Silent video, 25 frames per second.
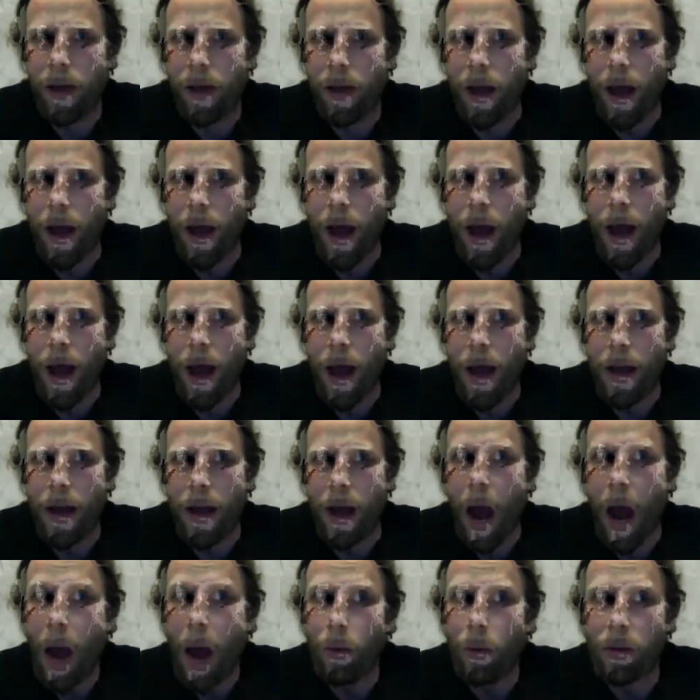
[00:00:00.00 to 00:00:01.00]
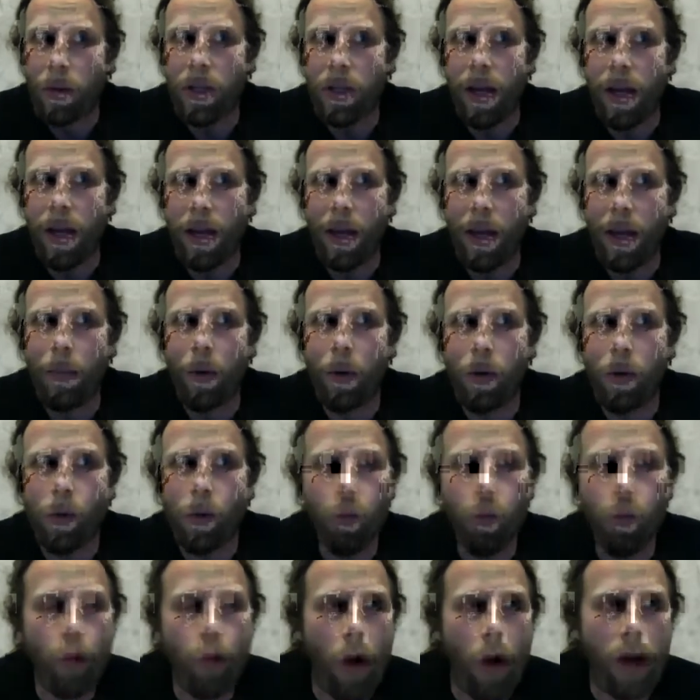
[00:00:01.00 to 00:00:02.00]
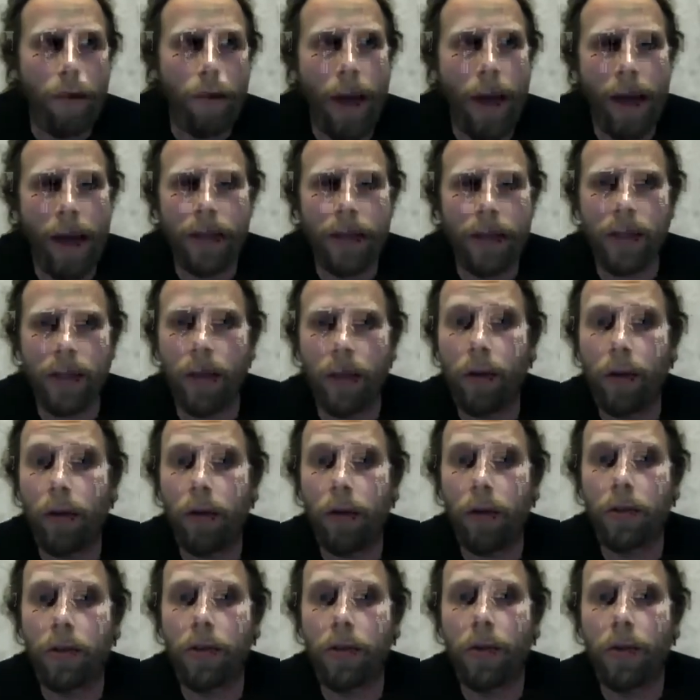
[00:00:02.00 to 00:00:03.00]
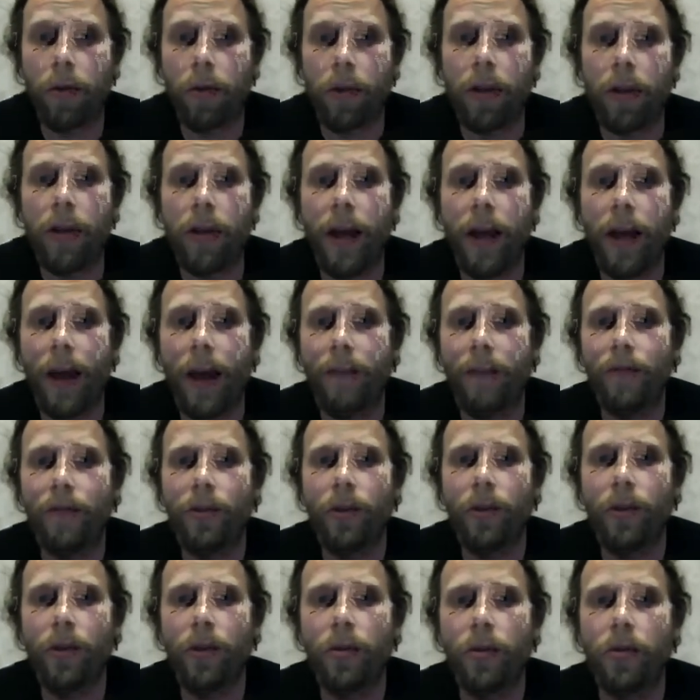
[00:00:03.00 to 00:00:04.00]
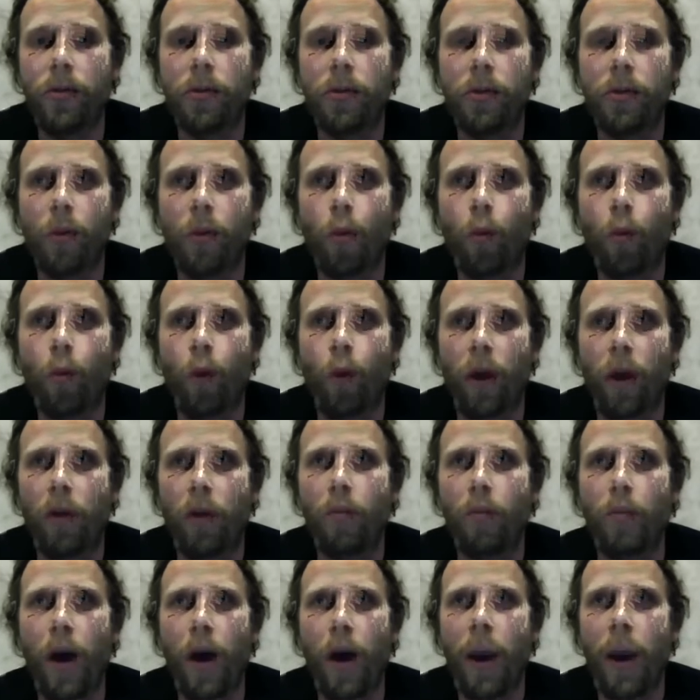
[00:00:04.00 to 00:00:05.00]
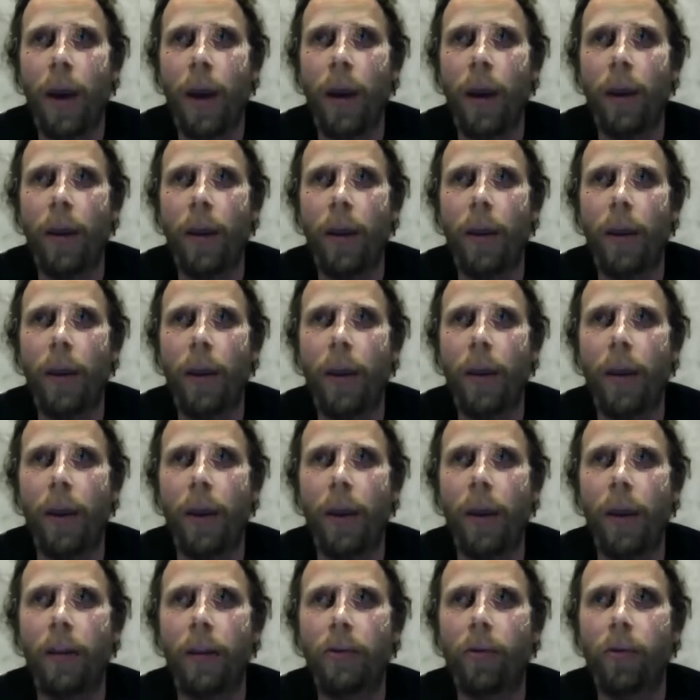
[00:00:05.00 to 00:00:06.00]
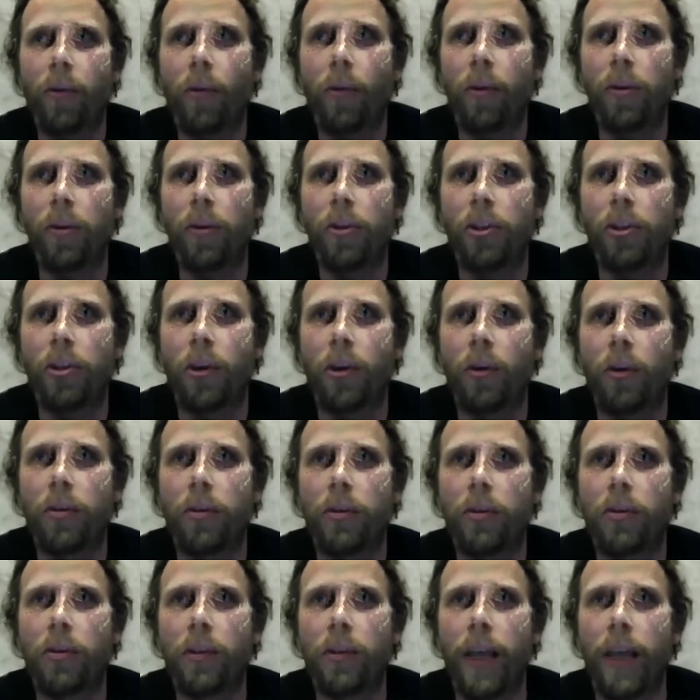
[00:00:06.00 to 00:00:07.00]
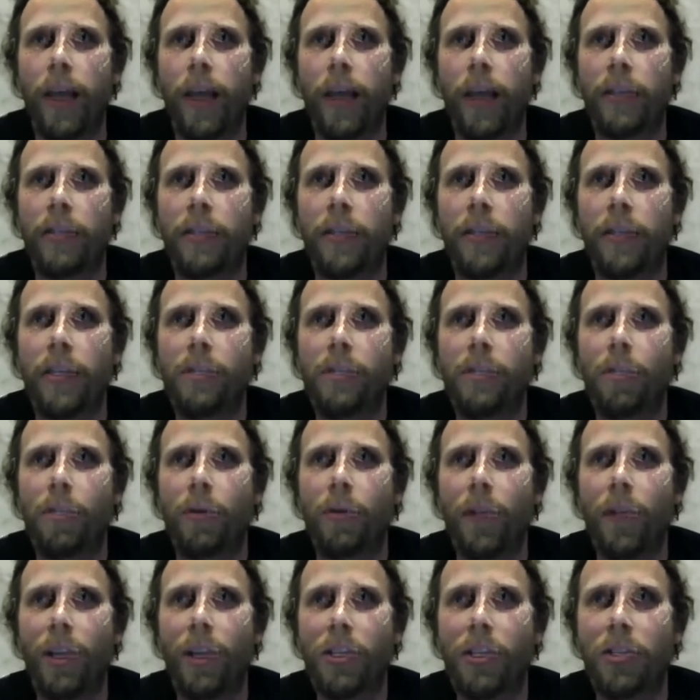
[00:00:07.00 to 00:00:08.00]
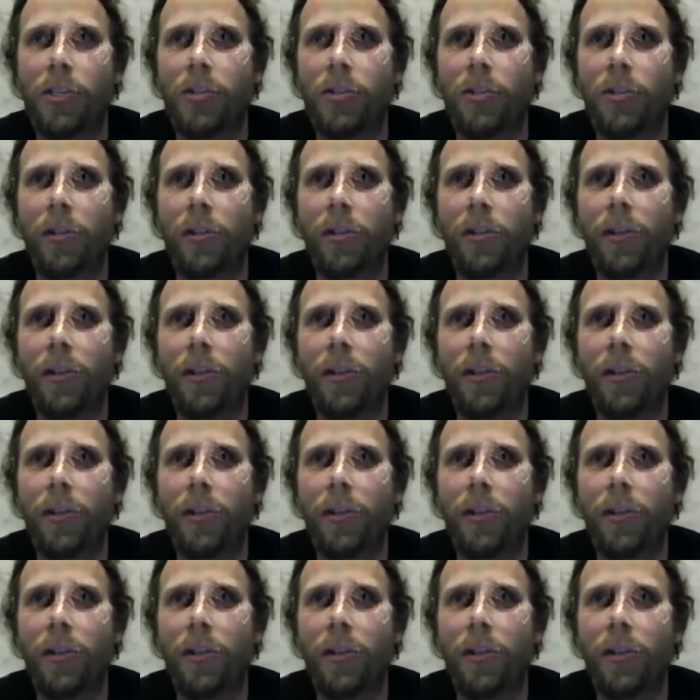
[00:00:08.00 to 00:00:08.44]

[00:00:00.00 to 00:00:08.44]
And I was lucky because one magazine, Collezione, they had used one of my editorial shots as inspirational